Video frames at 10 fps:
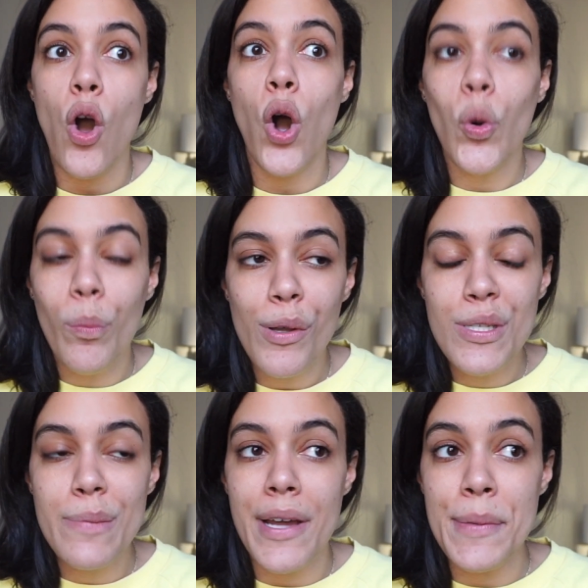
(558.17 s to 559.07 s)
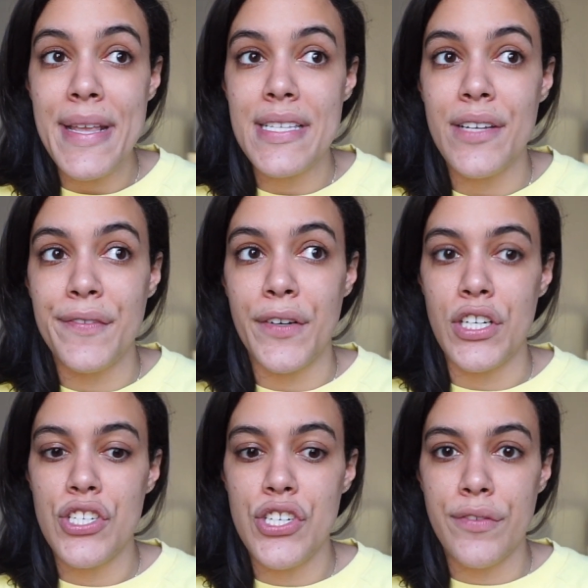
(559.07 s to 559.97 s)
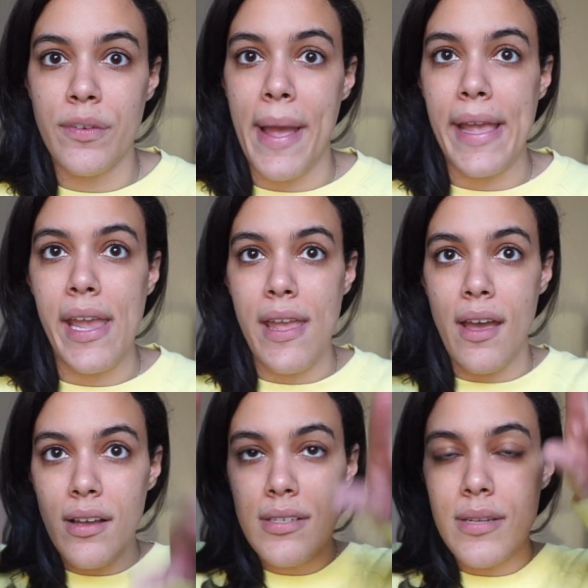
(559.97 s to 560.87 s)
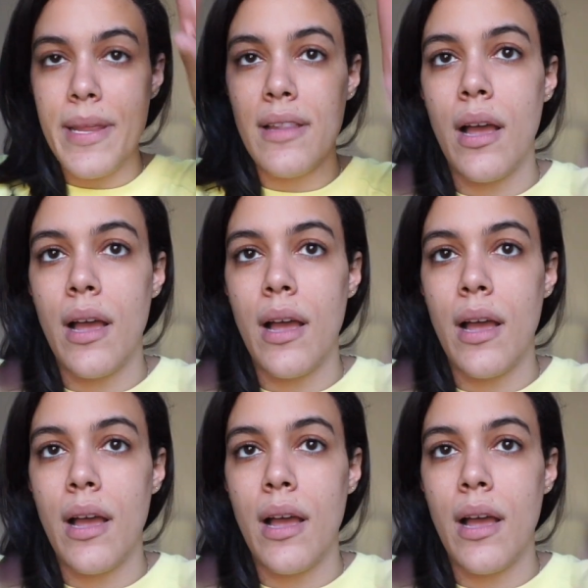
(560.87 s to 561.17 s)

almost bought a piece of furniture from IKEA to be like